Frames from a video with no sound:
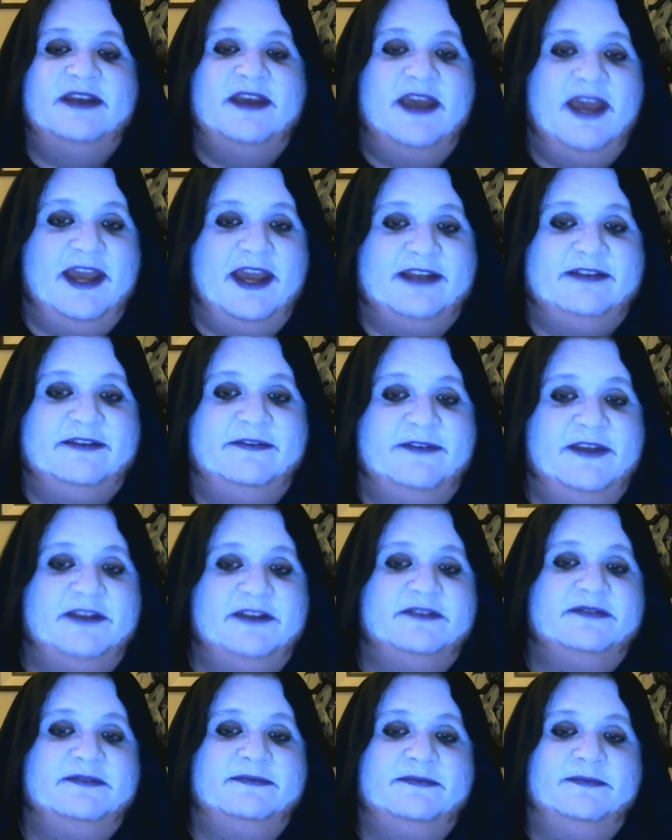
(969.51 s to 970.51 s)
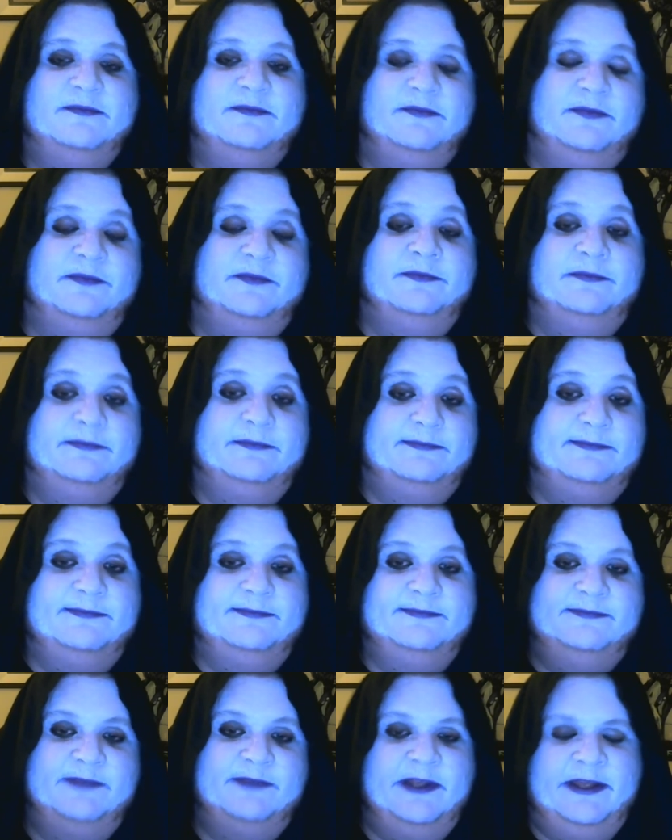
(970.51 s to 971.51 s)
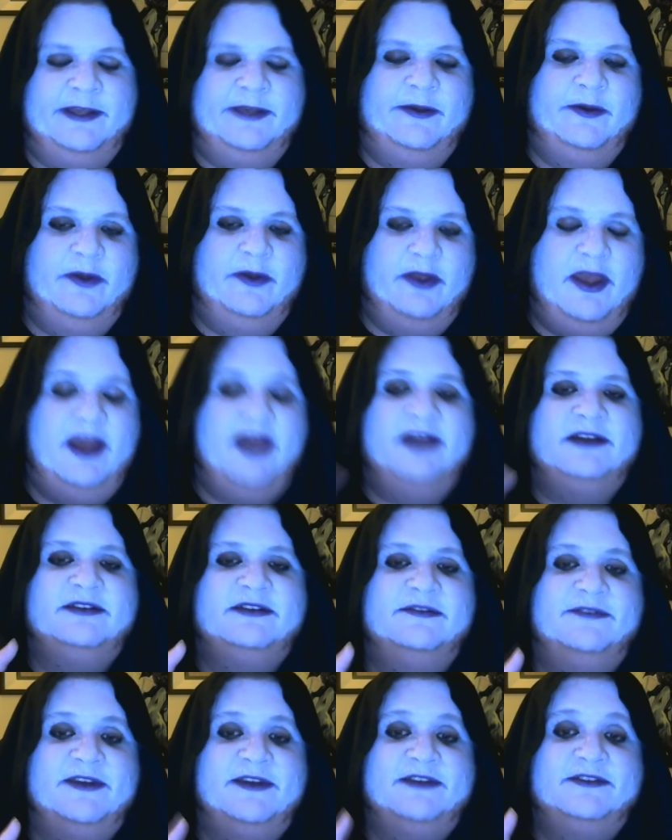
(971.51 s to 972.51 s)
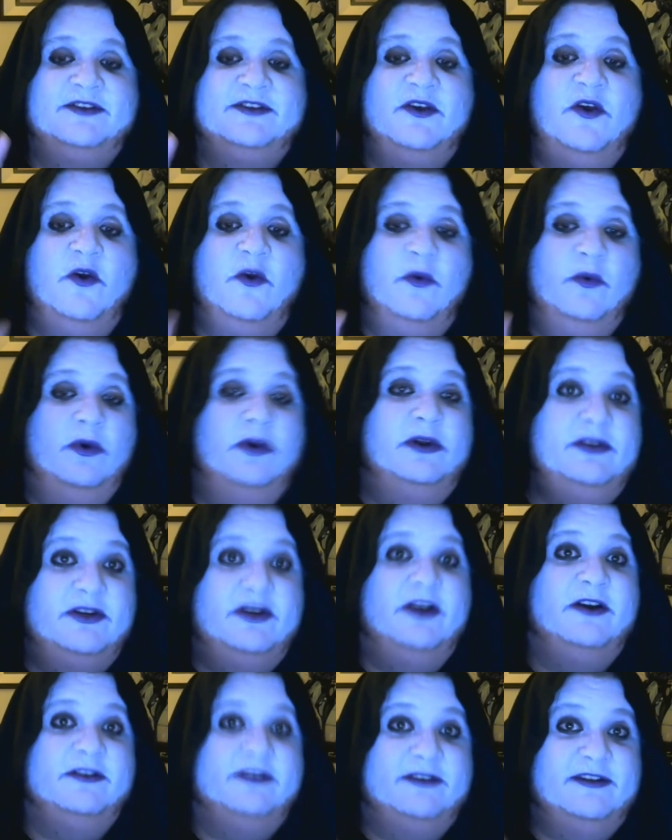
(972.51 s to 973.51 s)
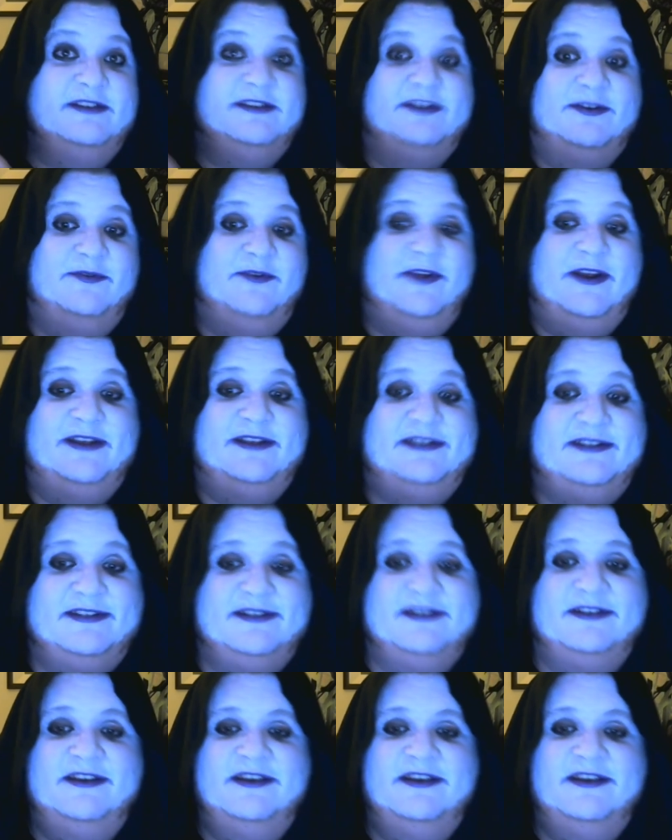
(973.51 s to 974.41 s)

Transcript: Activate 1 Darkness and Rest.